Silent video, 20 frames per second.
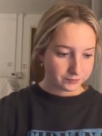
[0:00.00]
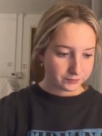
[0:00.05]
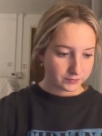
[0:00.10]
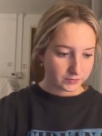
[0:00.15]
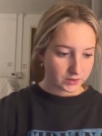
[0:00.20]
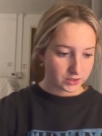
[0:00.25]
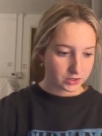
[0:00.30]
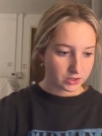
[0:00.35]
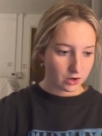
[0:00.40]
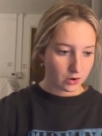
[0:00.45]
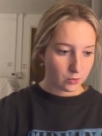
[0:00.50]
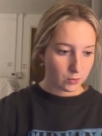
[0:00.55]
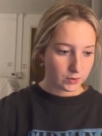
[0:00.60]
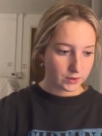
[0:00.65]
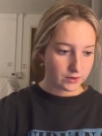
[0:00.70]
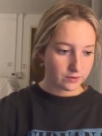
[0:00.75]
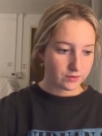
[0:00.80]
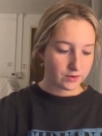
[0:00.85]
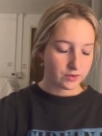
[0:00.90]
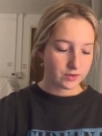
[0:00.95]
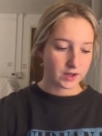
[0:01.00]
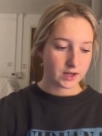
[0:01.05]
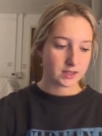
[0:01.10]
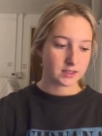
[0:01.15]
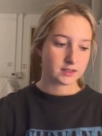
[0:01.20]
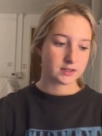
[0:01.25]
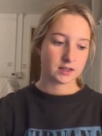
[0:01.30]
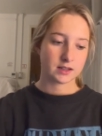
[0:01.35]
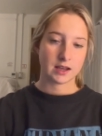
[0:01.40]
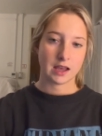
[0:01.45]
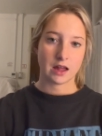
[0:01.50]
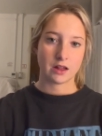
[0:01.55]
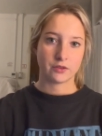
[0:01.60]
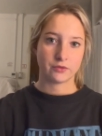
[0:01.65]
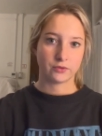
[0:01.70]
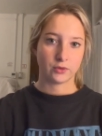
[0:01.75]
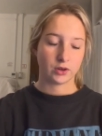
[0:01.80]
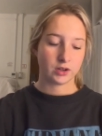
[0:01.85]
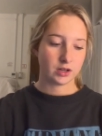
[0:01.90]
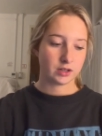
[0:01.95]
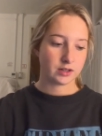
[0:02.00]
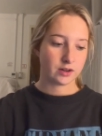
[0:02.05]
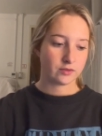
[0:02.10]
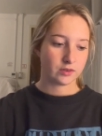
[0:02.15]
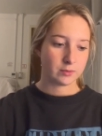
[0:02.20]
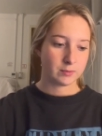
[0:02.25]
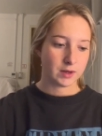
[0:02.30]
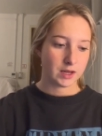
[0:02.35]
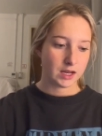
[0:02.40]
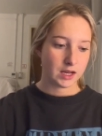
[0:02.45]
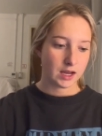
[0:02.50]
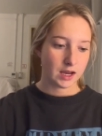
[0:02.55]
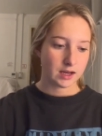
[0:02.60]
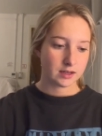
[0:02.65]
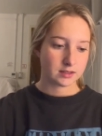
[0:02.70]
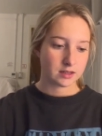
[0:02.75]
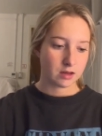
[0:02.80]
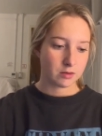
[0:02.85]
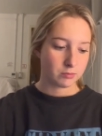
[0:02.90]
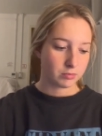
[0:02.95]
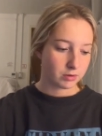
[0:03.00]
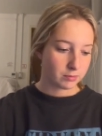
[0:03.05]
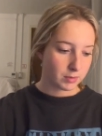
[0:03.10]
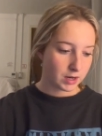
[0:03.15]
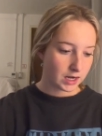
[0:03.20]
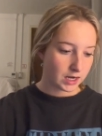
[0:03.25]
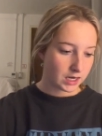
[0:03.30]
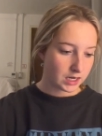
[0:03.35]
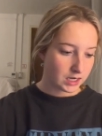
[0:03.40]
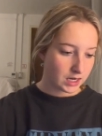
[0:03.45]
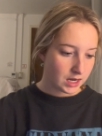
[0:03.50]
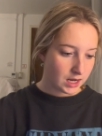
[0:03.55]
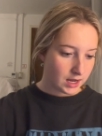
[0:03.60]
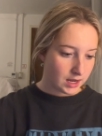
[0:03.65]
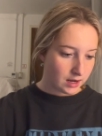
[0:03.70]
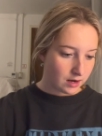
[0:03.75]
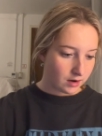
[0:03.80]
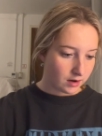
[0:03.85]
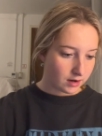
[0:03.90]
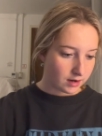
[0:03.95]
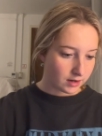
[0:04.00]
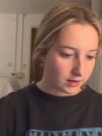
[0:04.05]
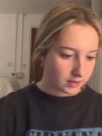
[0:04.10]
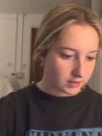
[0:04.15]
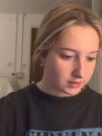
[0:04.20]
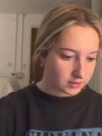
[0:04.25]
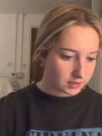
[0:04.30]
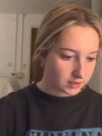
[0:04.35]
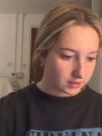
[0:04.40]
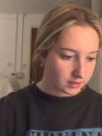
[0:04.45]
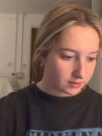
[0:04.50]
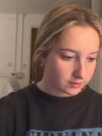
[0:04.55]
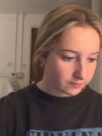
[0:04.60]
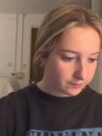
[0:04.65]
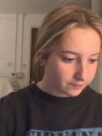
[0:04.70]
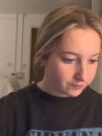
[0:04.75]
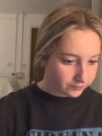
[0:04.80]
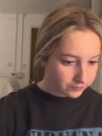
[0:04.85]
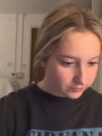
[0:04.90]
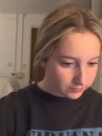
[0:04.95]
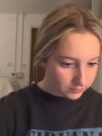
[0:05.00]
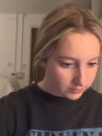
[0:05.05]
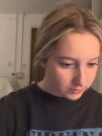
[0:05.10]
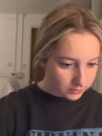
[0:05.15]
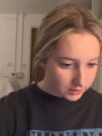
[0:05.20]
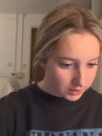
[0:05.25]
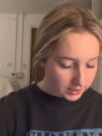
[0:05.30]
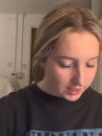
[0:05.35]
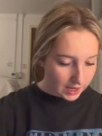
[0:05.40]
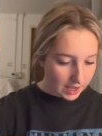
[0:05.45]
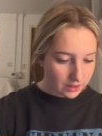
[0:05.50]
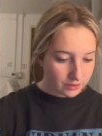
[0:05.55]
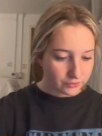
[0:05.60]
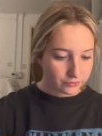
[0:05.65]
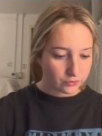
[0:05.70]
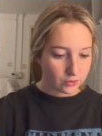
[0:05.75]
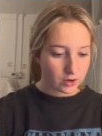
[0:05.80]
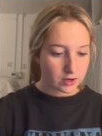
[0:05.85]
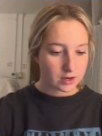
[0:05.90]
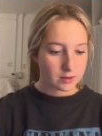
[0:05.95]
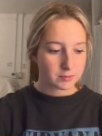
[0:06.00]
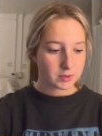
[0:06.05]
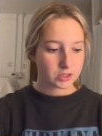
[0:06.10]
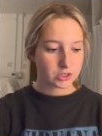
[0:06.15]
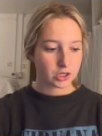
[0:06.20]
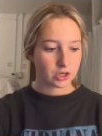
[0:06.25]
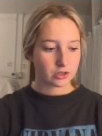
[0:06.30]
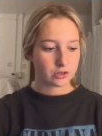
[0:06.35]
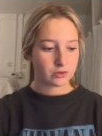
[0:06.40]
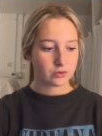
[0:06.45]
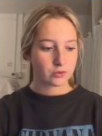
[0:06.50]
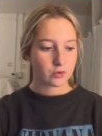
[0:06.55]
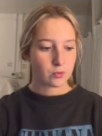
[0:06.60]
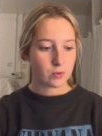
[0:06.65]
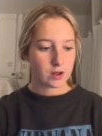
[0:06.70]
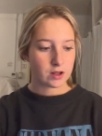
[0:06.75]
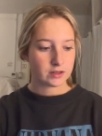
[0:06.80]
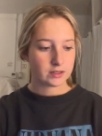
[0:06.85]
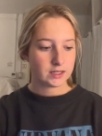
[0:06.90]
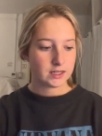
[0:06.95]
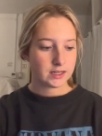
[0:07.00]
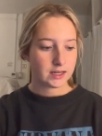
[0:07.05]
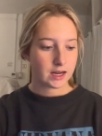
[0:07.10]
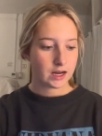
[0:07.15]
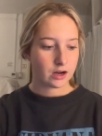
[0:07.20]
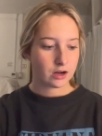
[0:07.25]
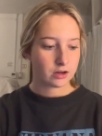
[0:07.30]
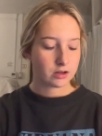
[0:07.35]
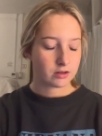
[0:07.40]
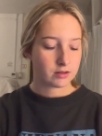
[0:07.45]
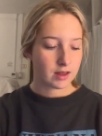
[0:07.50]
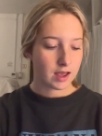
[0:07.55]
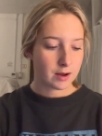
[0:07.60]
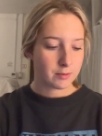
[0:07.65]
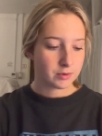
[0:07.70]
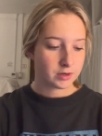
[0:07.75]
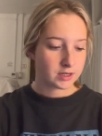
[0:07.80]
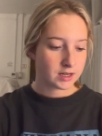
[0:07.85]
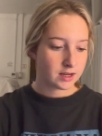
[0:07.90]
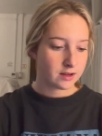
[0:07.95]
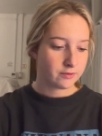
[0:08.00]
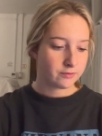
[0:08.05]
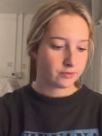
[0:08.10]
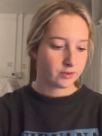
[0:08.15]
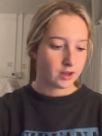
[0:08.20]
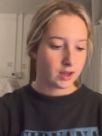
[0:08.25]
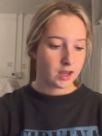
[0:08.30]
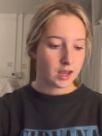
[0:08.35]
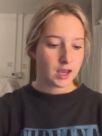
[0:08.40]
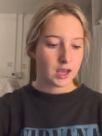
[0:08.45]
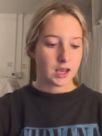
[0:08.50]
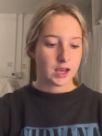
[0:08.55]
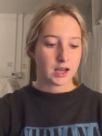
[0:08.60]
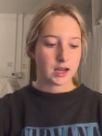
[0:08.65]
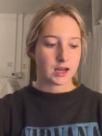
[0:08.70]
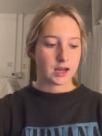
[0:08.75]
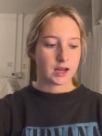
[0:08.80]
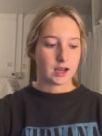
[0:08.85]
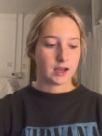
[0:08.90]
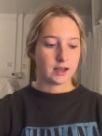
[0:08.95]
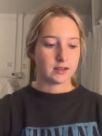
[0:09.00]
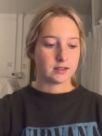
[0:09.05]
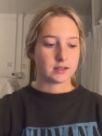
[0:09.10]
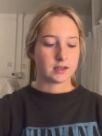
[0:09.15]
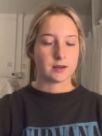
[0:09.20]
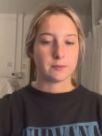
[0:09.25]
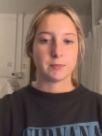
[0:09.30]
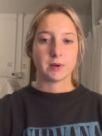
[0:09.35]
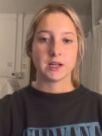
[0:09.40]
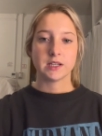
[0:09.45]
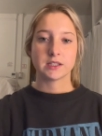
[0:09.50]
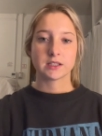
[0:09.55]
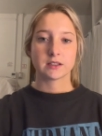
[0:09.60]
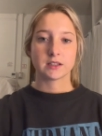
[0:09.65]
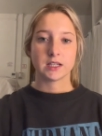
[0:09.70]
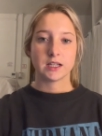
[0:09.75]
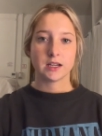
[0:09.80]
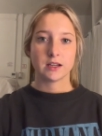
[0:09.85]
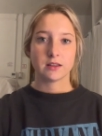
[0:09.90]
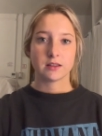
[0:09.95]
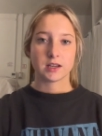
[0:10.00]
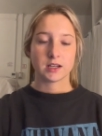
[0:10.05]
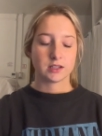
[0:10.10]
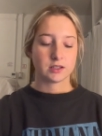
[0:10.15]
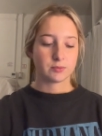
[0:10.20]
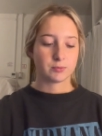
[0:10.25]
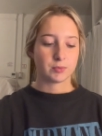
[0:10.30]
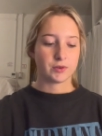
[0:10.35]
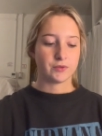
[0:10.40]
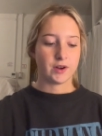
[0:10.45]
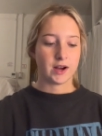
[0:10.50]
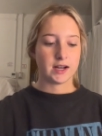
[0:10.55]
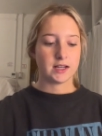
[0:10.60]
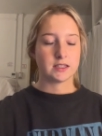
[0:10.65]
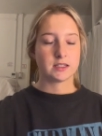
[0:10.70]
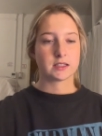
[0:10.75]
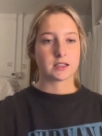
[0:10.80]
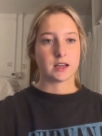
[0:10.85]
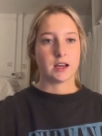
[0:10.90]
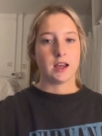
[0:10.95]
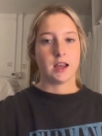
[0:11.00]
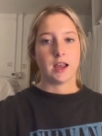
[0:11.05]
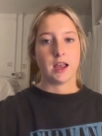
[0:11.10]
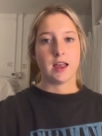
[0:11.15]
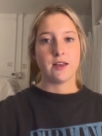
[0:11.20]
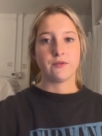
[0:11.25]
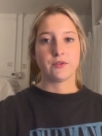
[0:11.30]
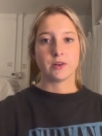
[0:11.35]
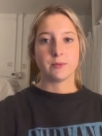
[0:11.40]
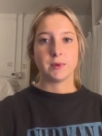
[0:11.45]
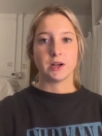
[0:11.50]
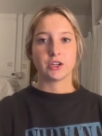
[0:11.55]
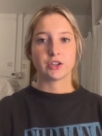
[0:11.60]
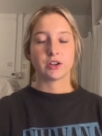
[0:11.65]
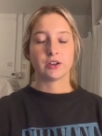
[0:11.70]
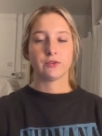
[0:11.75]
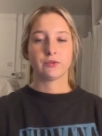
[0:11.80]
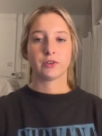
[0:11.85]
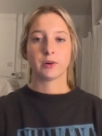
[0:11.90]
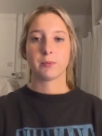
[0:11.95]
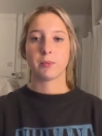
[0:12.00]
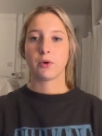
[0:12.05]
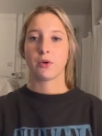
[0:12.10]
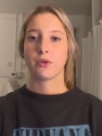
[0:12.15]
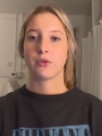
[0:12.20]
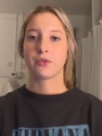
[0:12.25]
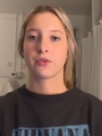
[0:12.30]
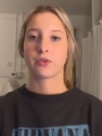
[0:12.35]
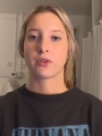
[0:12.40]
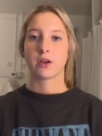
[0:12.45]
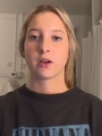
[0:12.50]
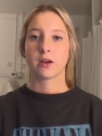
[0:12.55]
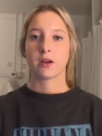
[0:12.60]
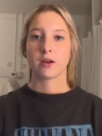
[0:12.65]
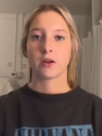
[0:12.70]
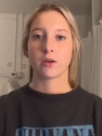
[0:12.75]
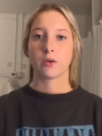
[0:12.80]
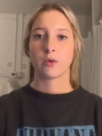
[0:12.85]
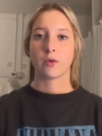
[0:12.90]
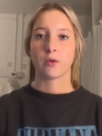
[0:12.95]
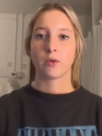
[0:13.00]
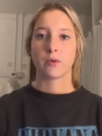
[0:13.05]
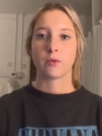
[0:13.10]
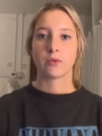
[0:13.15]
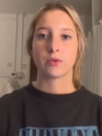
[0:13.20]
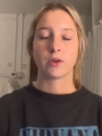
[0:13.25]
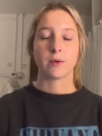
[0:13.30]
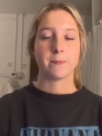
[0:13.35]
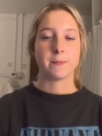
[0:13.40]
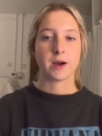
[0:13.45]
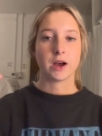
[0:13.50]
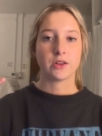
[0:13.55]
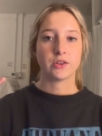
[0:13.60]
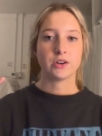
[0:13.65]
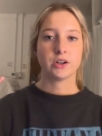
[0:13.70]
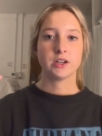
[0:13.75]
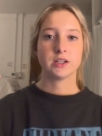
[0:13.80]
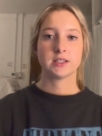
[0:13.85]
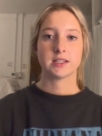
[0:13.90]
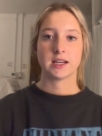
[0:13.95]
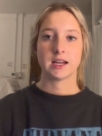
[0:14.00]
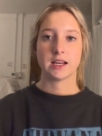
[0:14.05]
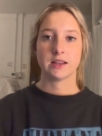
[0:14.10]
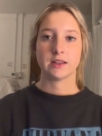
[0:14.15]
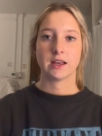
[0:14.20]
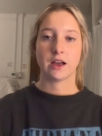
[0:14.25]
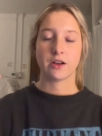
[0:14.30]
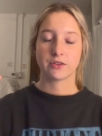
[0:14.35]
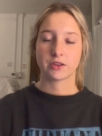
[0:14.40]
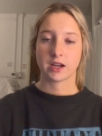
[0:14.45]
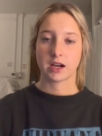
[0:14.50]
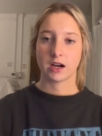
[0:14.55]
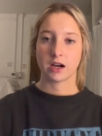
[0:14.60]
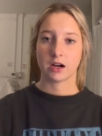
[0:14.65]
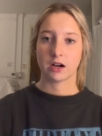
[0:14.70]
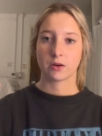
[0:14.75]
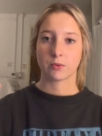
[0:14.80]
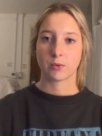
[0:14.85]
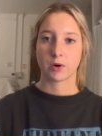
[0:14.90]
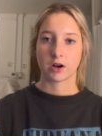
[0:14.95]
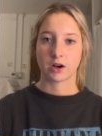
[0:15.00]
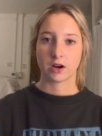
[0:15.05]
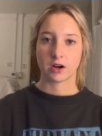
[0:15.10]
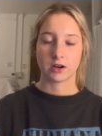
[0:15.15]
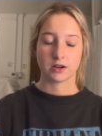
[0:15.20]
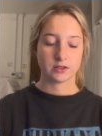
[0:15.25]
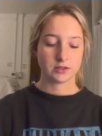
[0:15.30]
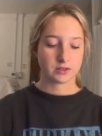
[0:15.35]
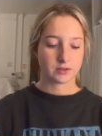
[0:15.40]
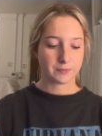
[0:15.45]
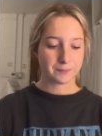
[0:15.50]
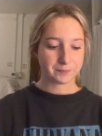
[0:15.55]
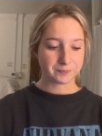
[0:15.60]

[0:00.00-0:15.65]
So one of the things the California government has implemented is the California Maternal Quality Care Collaborative, and basically this provides information for both the mothers and the healthcare workers